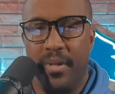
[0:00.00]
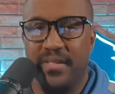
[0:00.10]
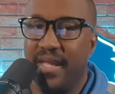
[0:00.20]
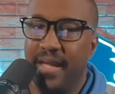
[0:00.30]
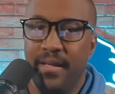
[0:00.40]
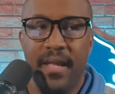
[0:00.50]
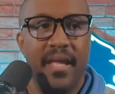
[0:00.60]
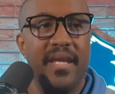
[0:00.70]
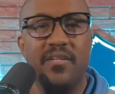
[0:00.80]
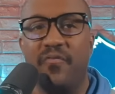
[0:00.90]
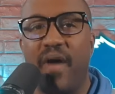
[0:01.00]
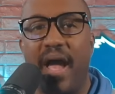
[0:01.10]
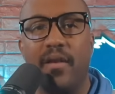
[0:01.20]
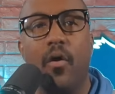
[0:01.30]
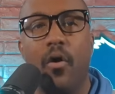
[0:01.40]
But then he
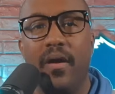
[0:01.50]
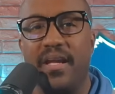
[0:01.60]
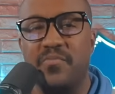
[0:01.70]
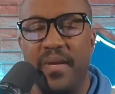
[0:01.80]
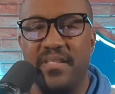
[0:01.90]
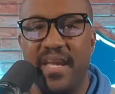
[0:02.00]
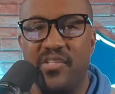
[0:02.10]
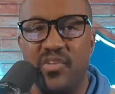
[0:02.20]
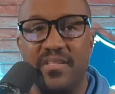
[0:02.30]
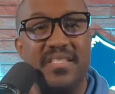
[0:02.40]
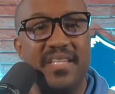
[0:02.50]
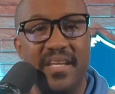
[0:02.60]
defied all expectations,